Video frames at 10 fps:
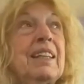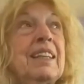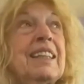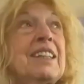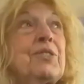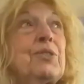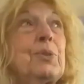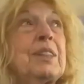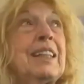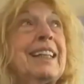things you
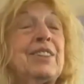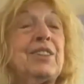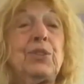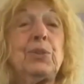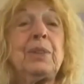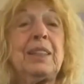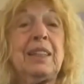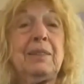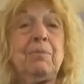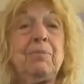would like to do with
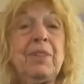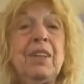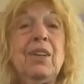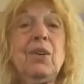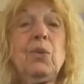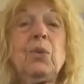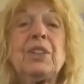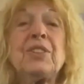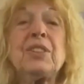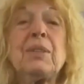him.
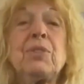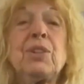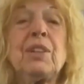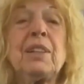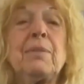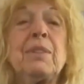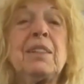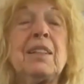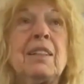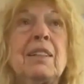Or sometimes
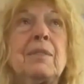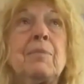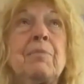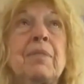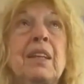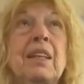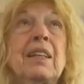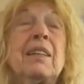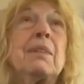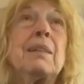
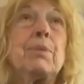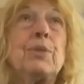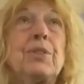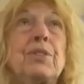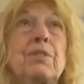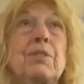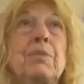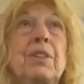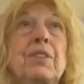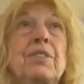in my Buddhist group,
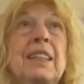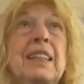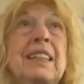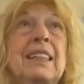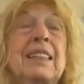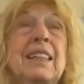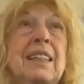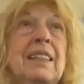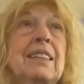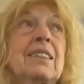you know, Thich Nhat
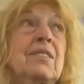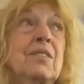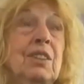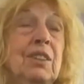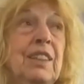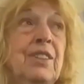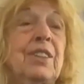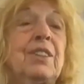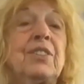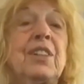Hanh, the
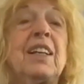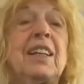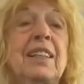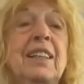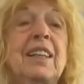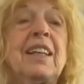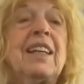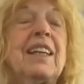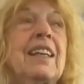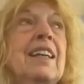leader, died,
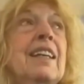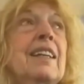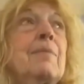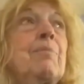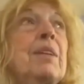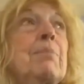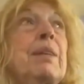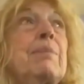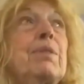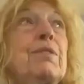and
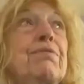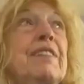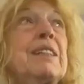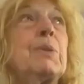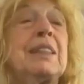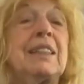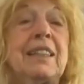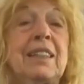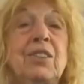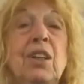people
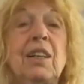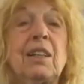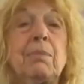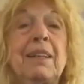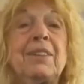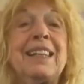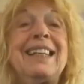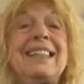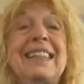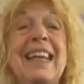frequently talk about
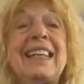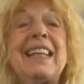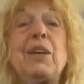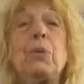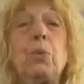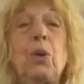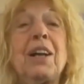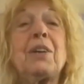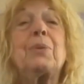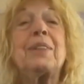taking a
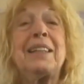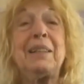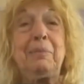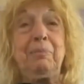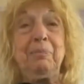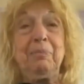walk with him.